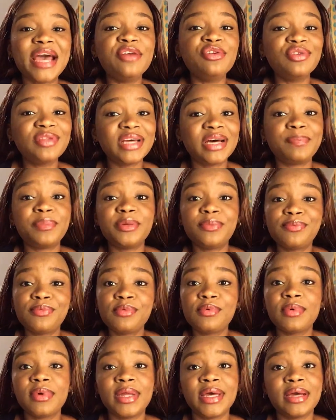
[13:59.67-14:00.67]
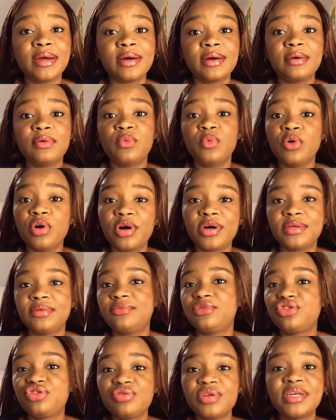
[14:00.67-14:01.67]
I know that people like work,
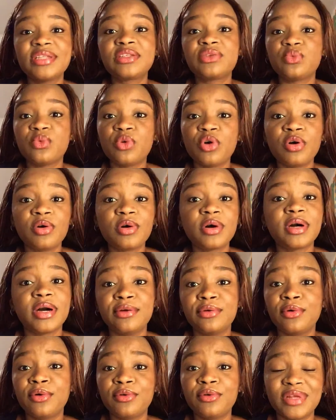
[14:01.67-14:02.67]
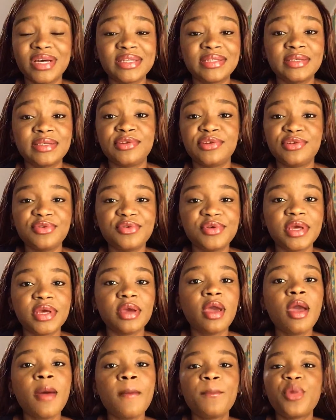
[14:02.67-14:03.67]
students work and that in the UK,